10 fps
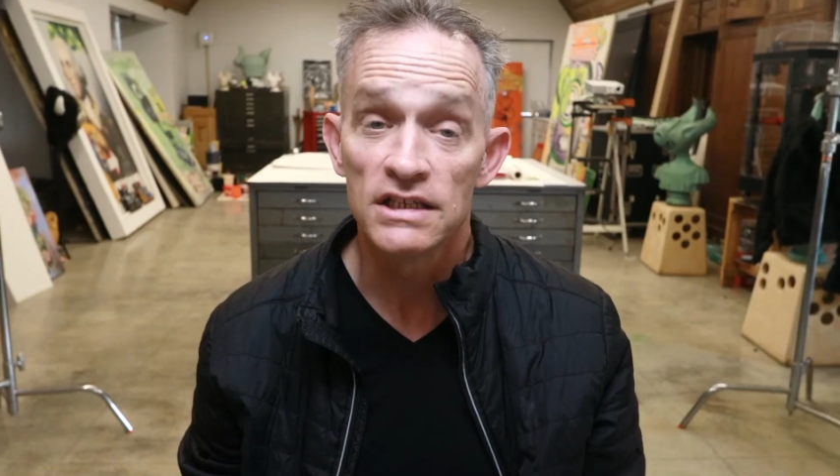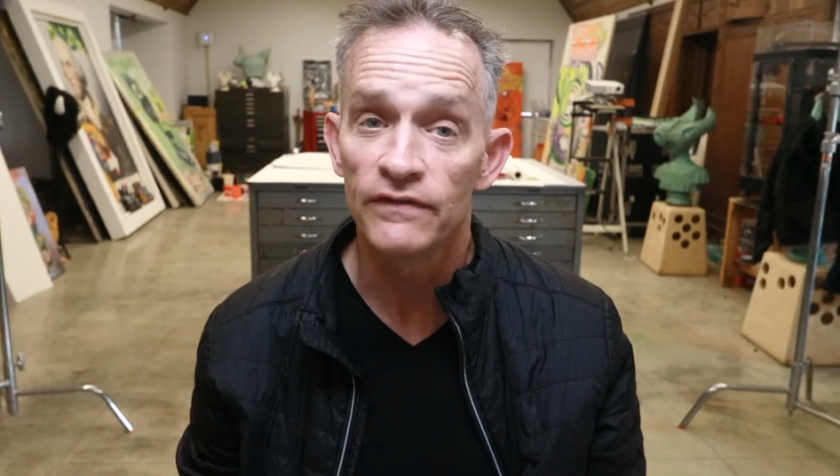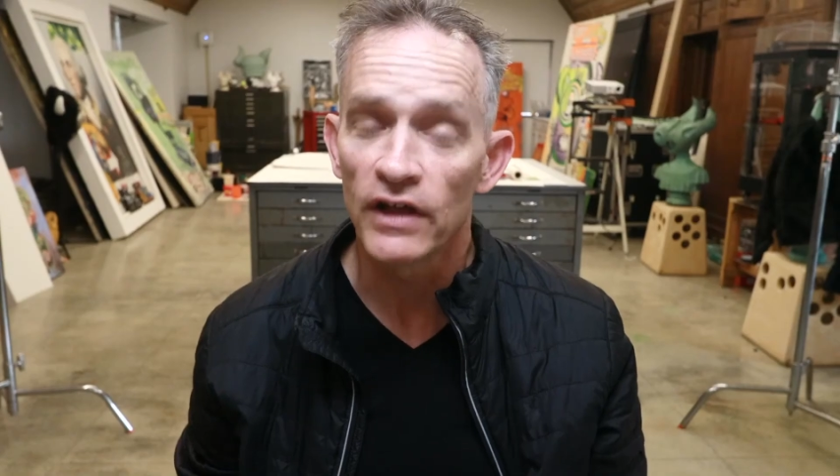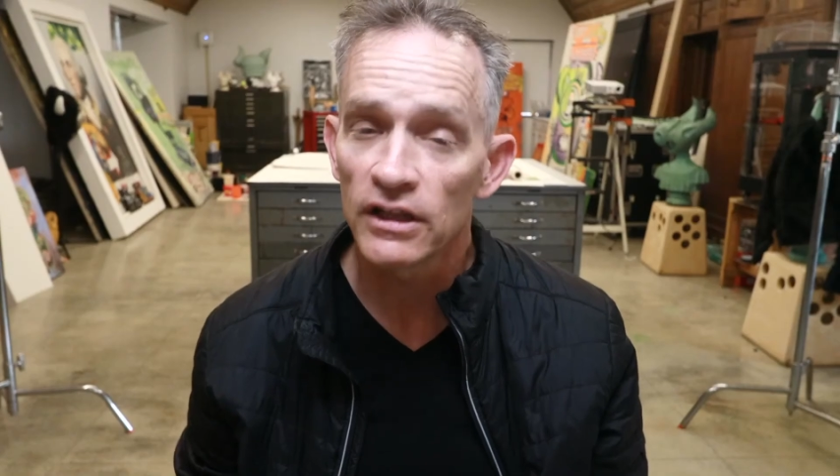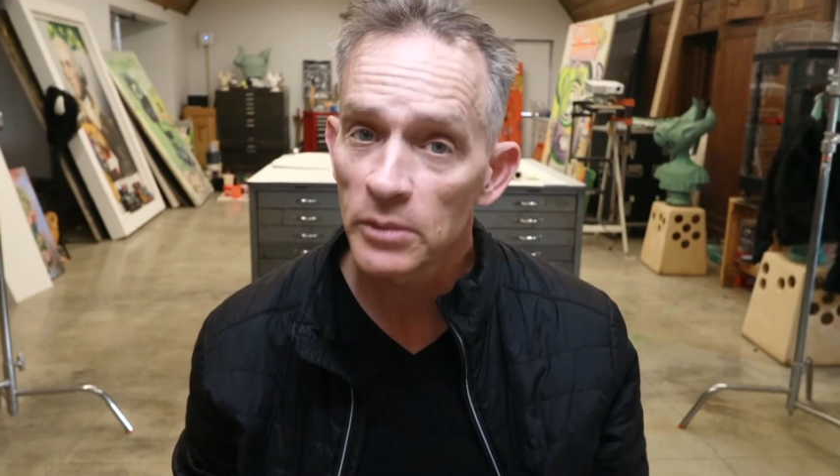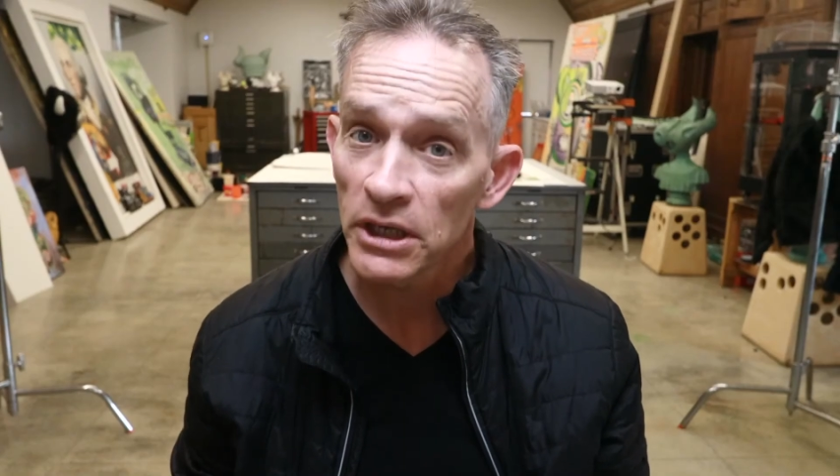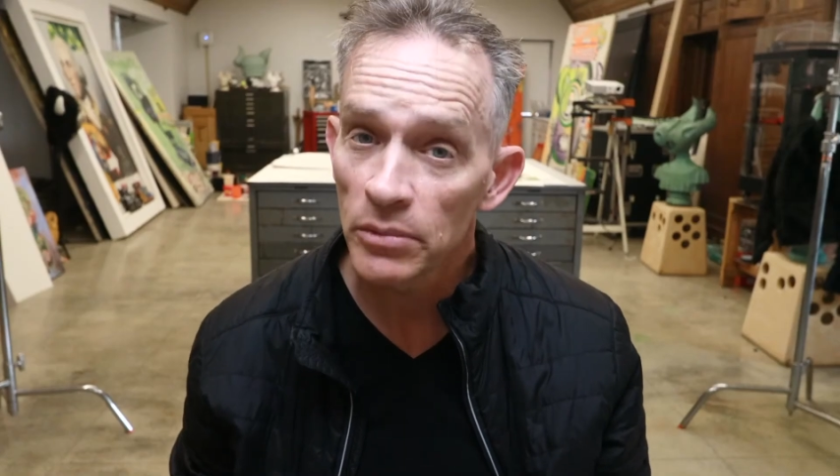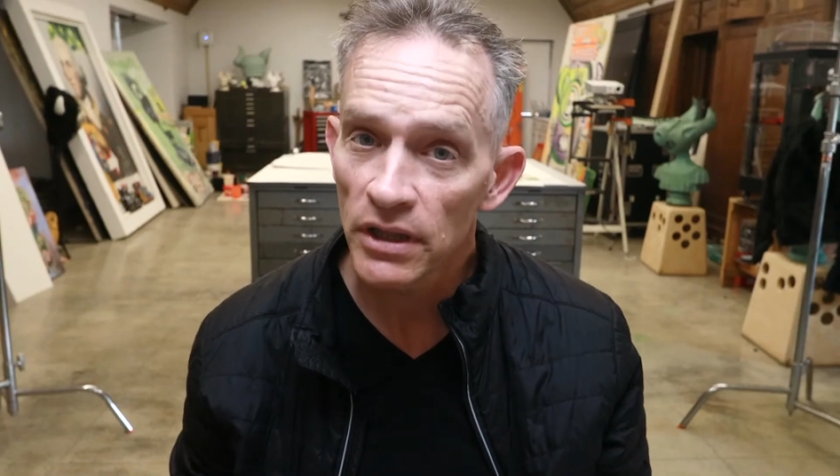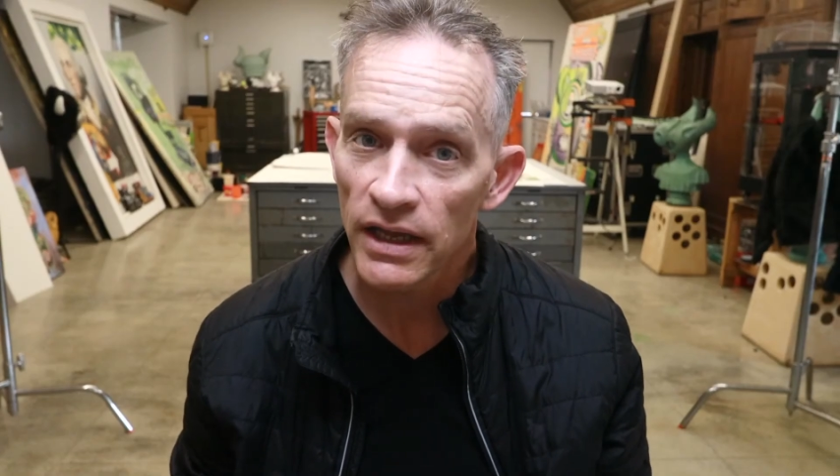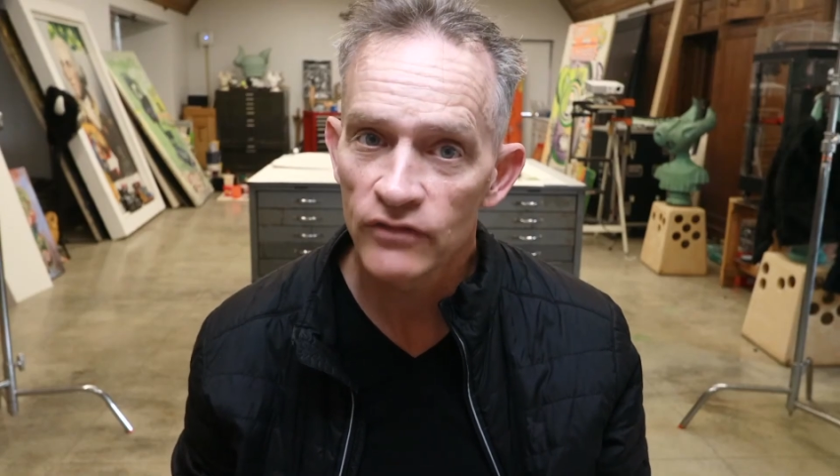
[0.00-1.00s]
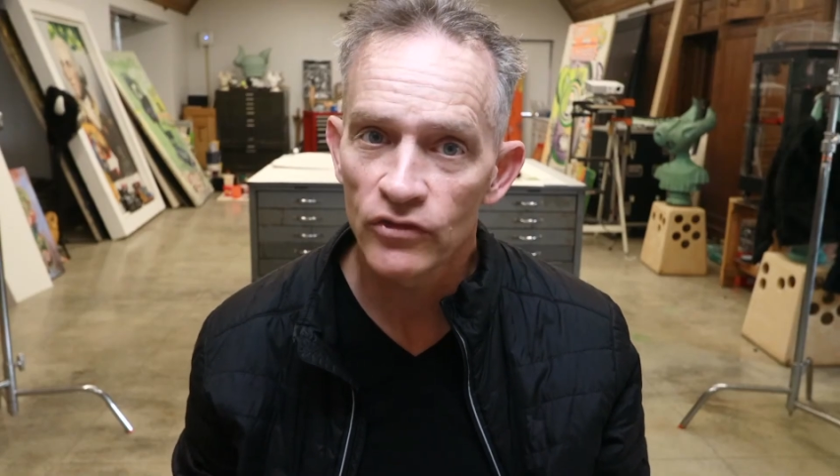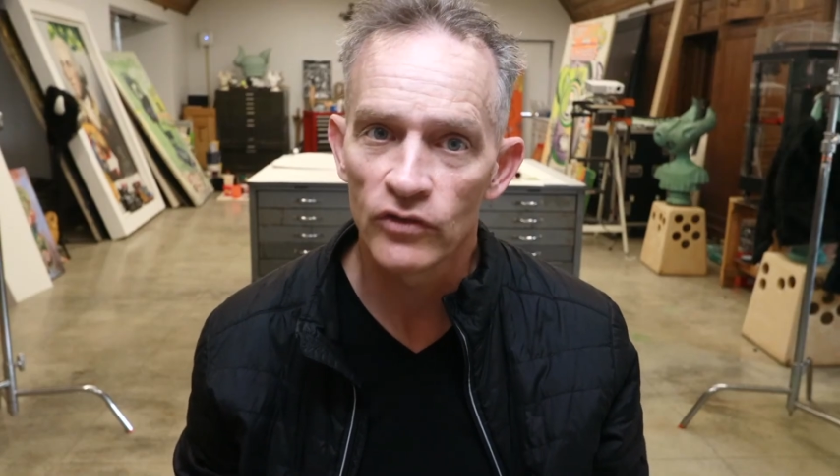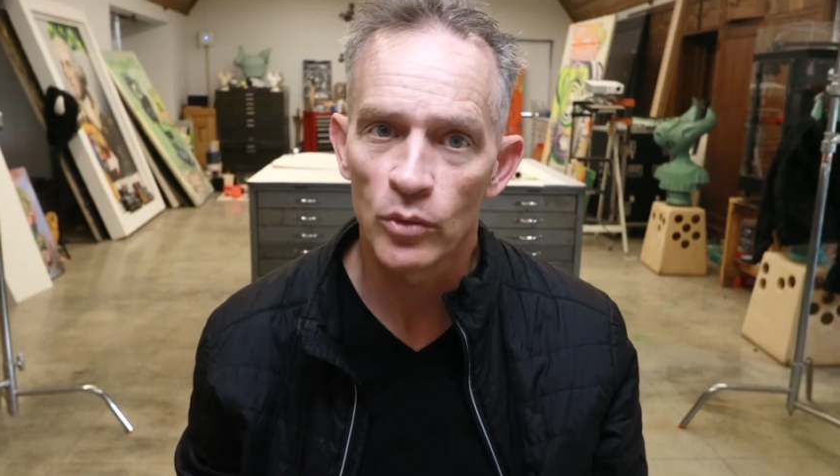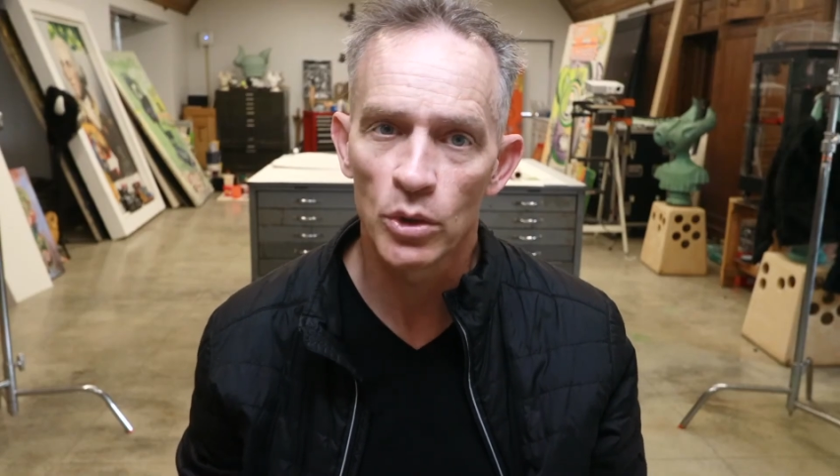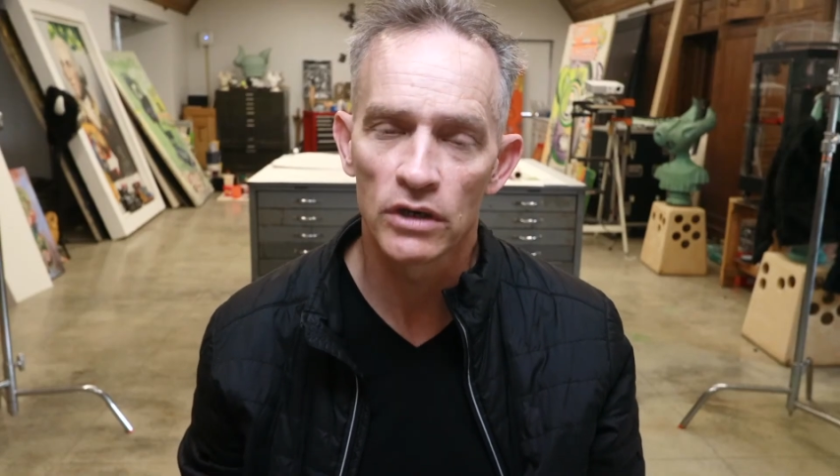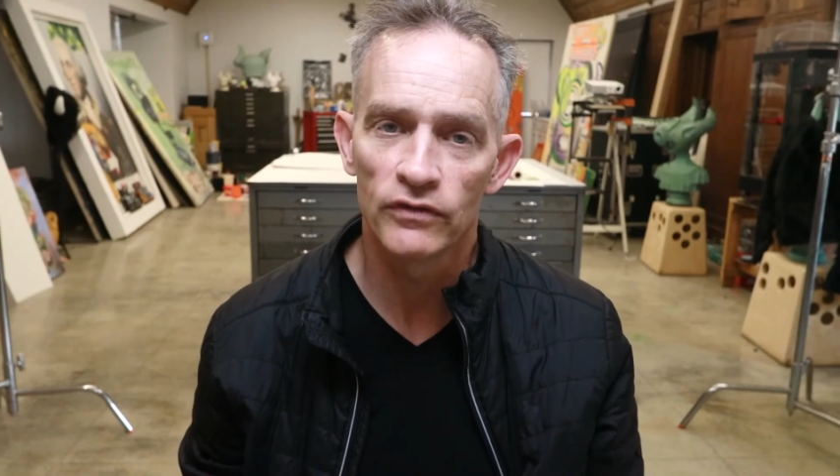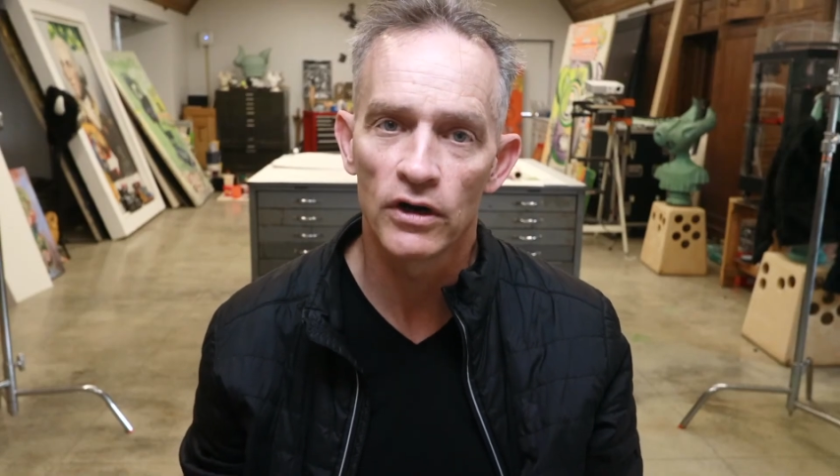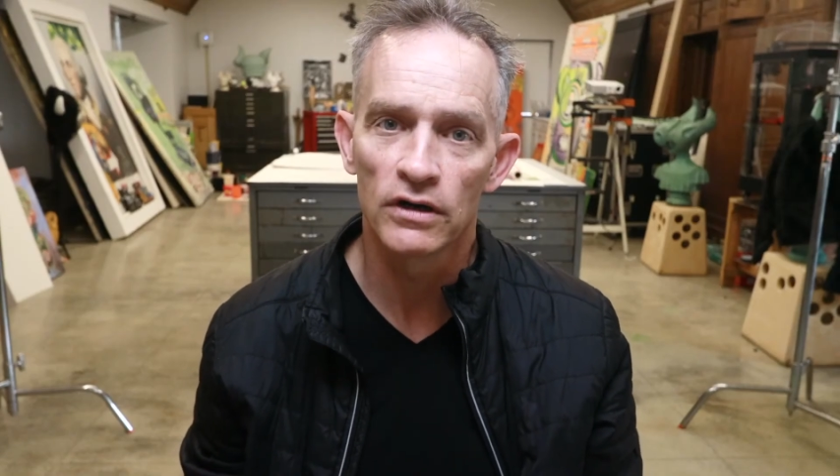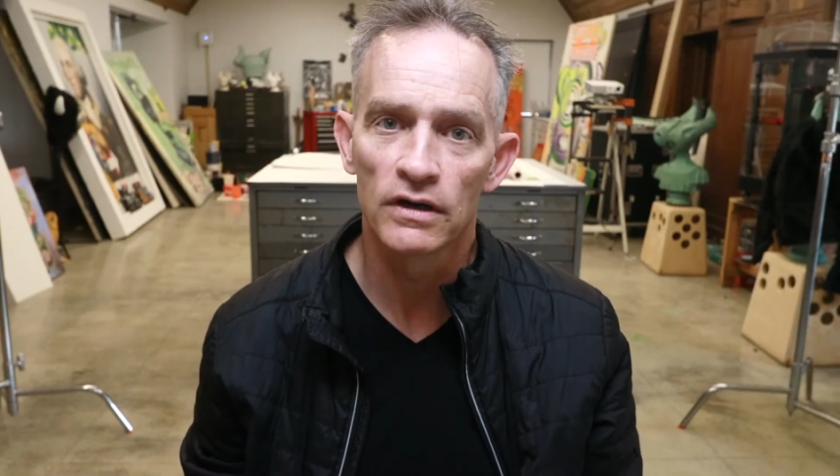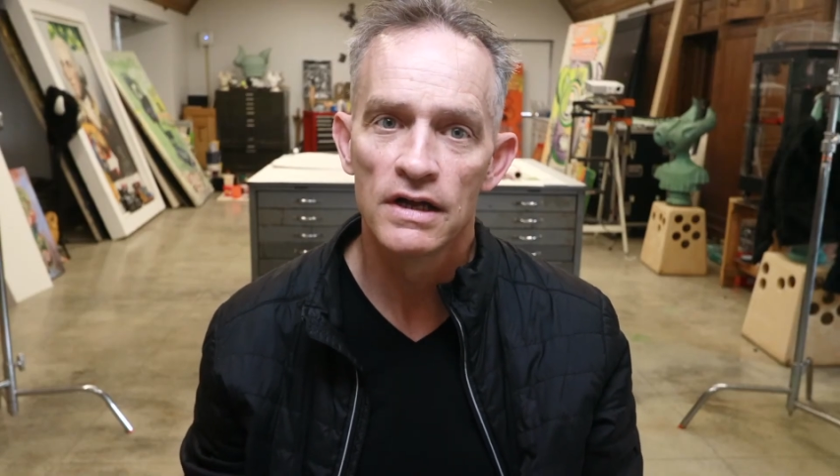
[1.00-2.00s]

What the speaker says: Developing a plan for a work of art